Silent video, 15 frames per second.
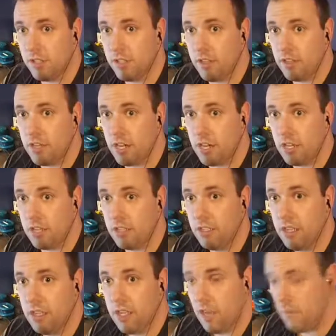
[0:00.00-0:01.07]
And there are
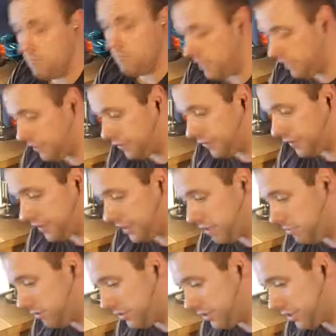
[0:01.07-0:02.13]
a million
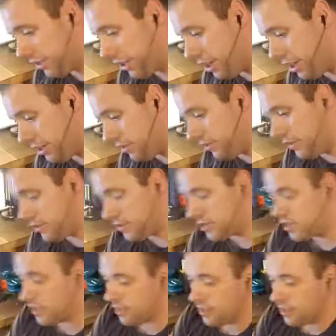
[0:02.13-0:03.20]
variables in all of those
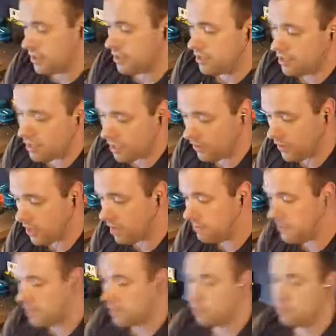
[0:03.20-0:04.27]
things. A lot of it comes
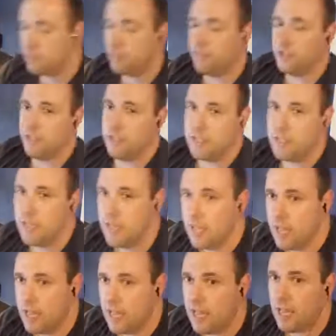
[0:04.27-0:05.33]
down to preference.
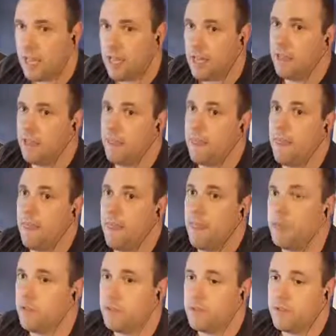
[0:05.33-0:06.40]
I've
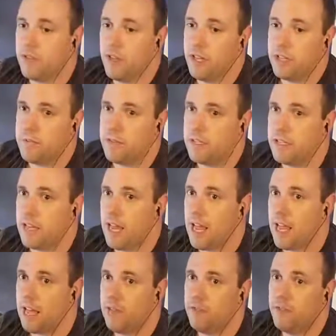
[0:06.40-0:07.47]
worked with locksmiths that
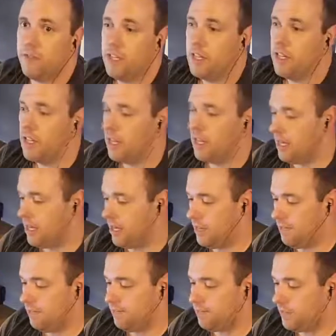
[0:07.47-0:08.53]
have
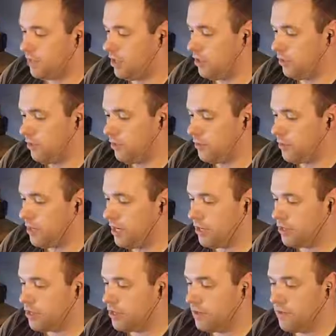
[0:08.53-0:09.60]

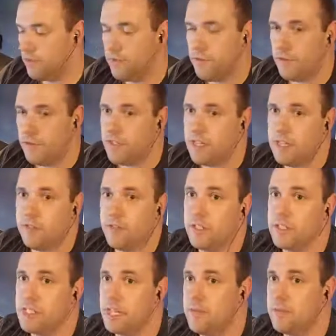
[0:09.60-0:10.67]
350 different
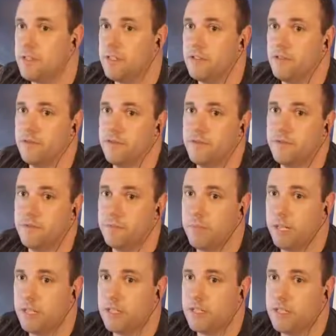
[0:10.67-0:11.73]
types of
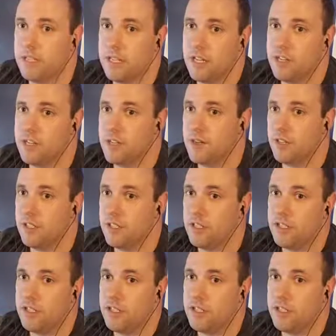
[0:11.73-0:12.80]
picks and tension
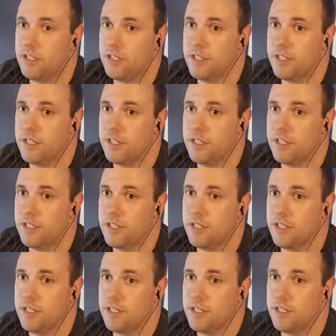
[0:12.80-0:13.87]
wrenches and tools,
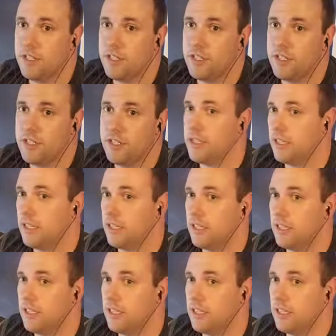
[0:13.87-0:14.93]
gadgets, and
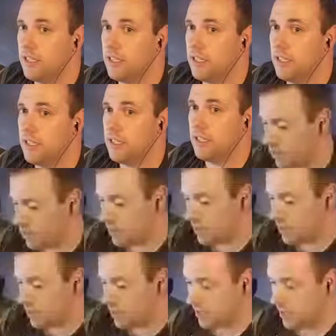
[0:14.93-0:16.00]
I've
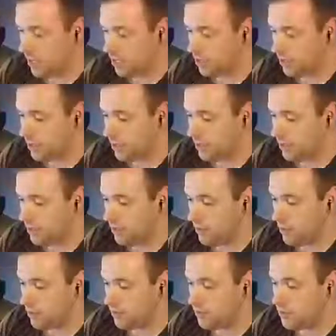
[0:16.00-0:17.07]
worked with guys that
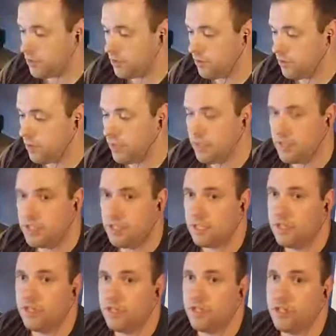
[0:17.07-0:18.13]
carry 2
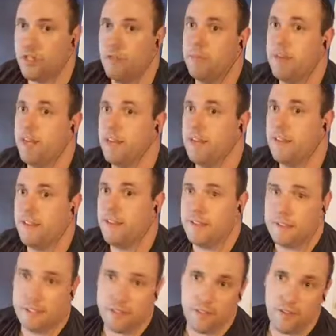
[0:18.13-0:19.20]
things tucked in their shirt pocket, and
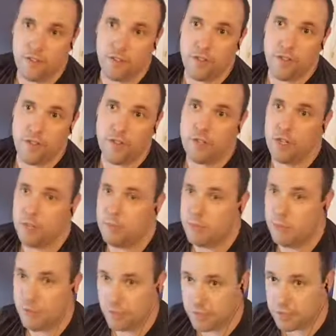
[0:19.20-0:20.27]
that's all they've ever used to open
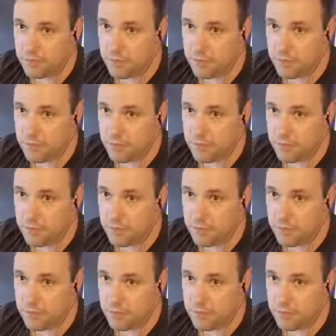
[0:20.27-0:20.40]
doors.